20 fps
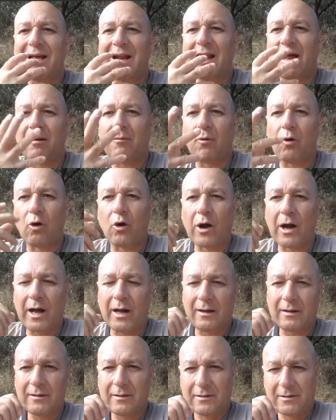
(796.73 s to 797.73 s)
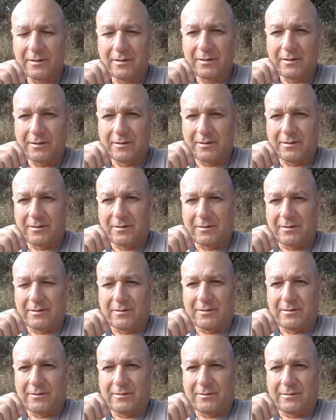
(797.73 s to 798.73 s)
Pedro Sanchez,
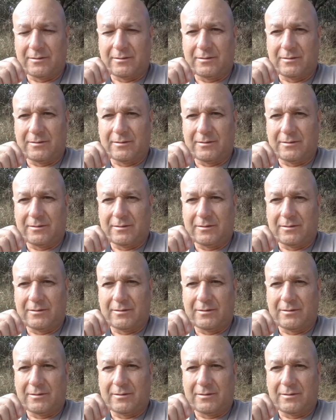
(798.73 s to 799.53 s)
fills his mouth